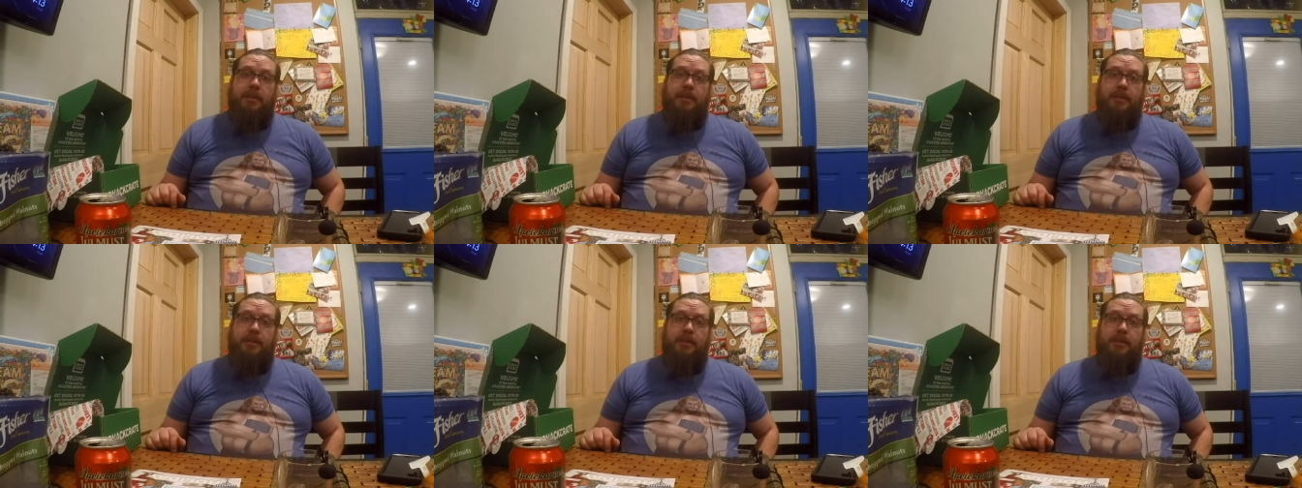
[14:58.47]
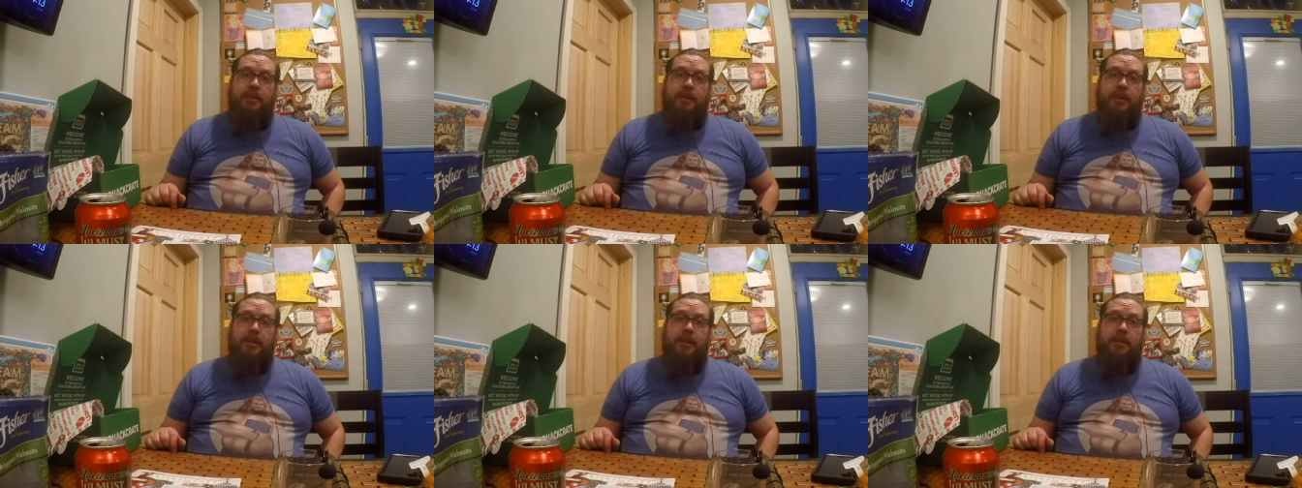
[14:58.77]
see you
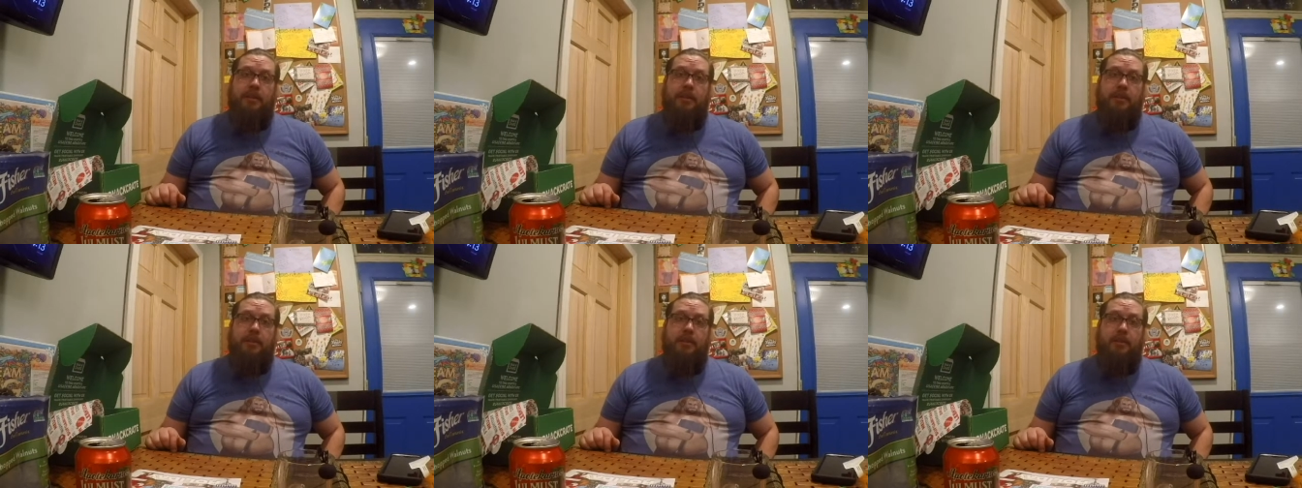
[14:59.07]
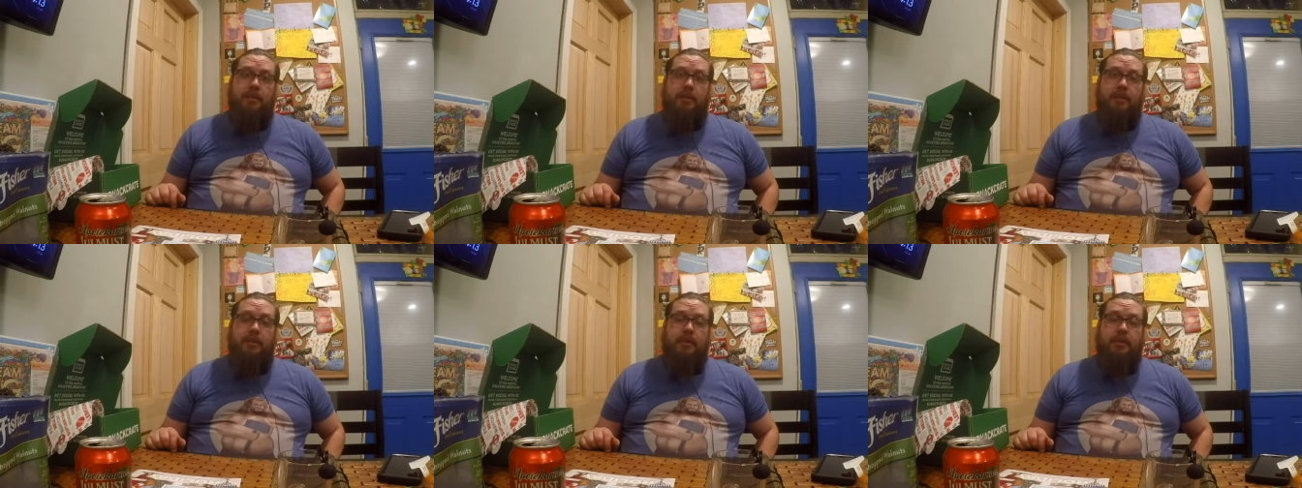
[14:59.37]
there.
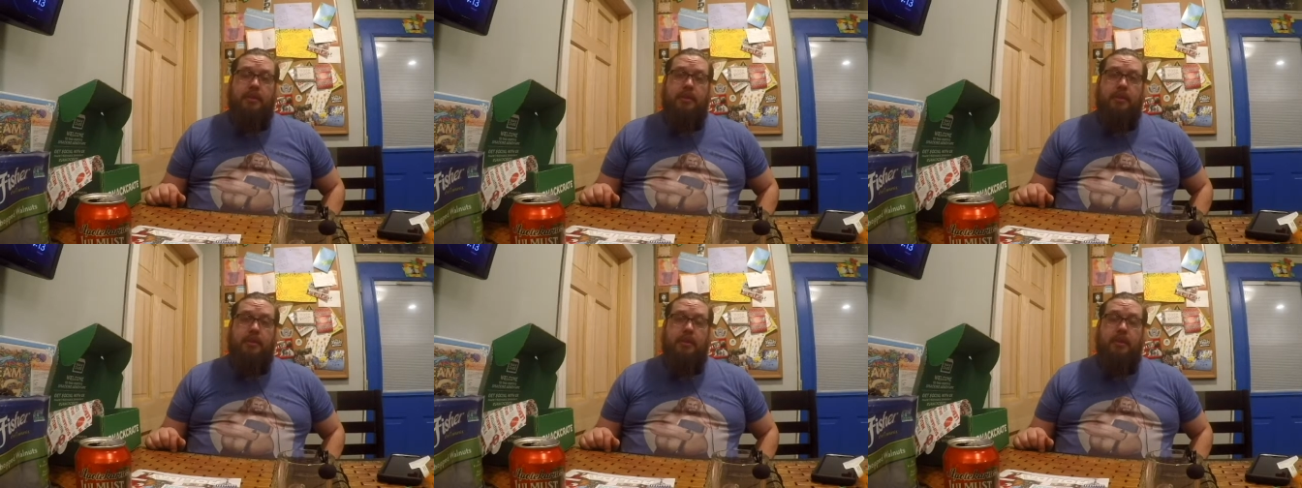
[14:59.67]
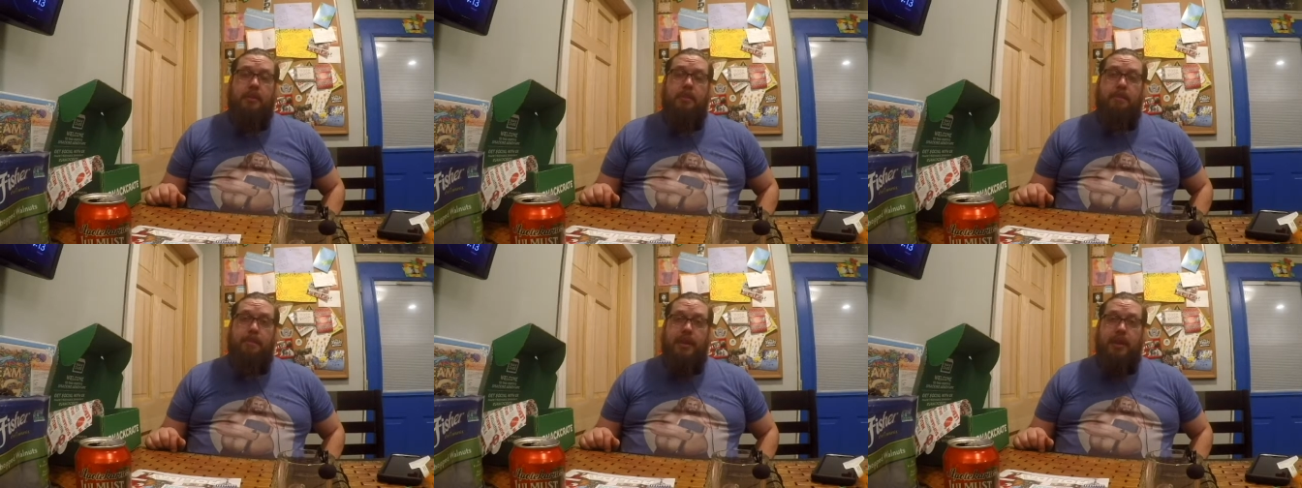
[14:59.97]

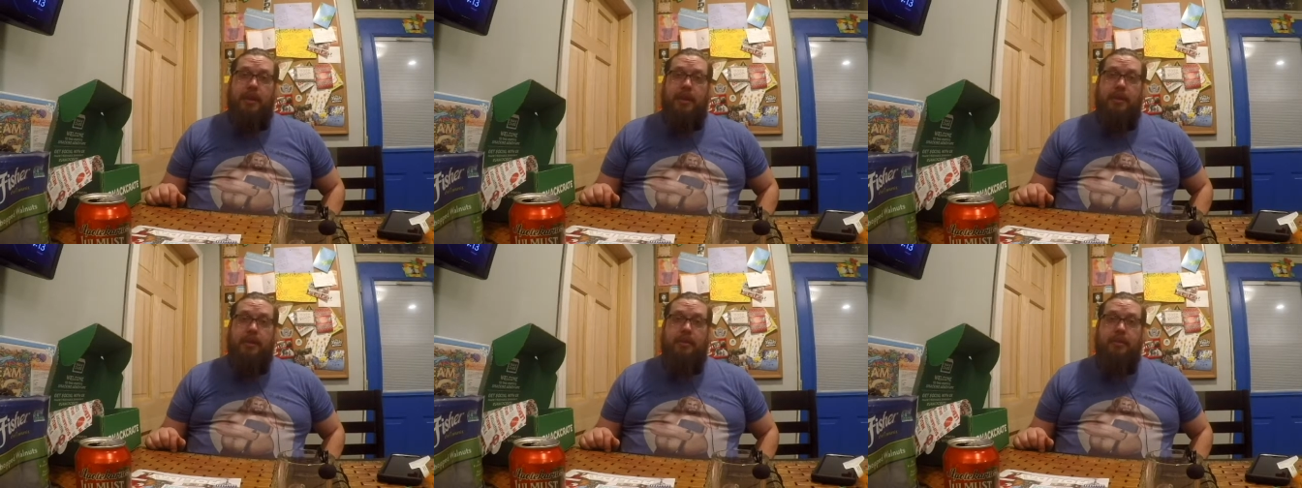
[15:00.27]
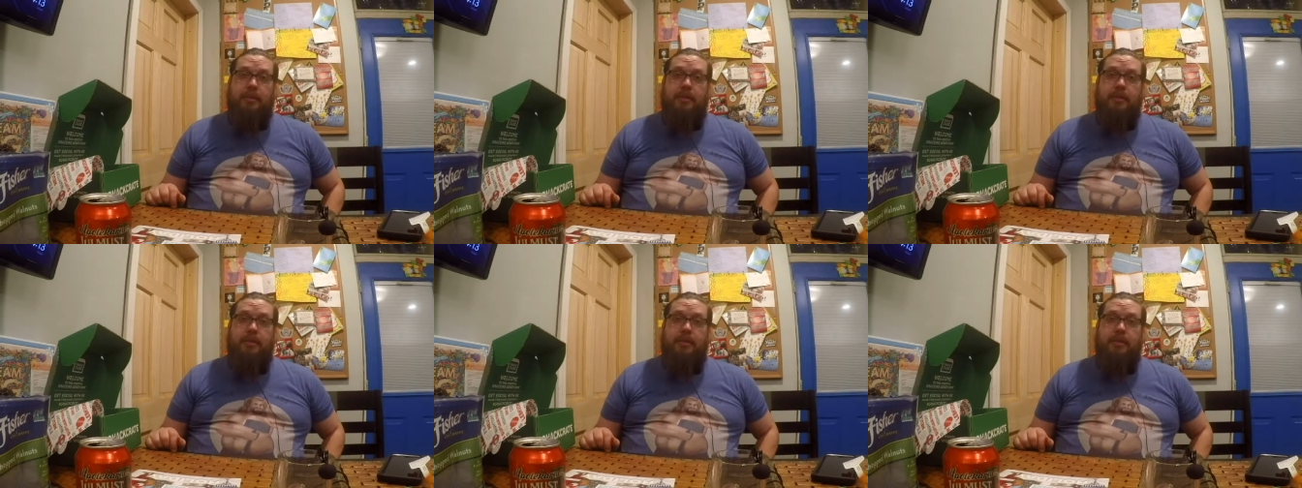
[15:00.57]
Bye.